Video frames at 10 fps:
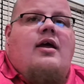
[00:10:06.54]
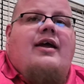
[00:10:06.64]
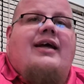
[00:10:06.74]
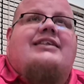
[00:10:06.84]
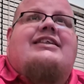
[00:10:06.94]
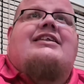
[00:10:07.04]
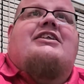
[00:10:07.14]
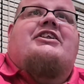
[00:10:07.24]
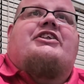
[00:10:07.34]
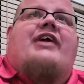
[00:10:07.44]
It's
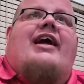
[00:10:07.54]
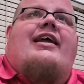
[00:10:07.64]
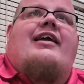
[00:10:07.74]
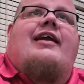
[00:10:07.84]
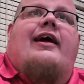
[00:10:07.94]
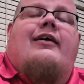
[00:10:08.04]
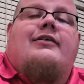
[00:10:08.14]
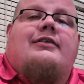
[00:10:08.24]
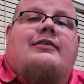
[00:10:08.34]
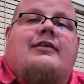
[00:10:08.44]
just striking
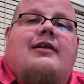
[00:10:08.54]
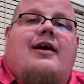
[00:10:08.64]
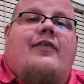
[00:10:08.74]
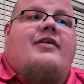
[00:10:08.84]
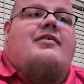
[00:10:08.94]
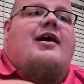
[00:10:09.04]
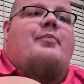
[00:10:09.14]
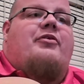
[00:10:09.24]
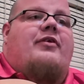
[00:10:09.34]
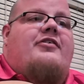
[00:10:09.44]
down on the
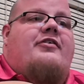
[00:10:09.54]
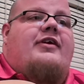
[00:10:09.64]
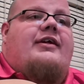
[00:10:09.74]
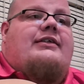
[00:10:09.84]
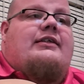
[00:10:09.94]
top 3 strings.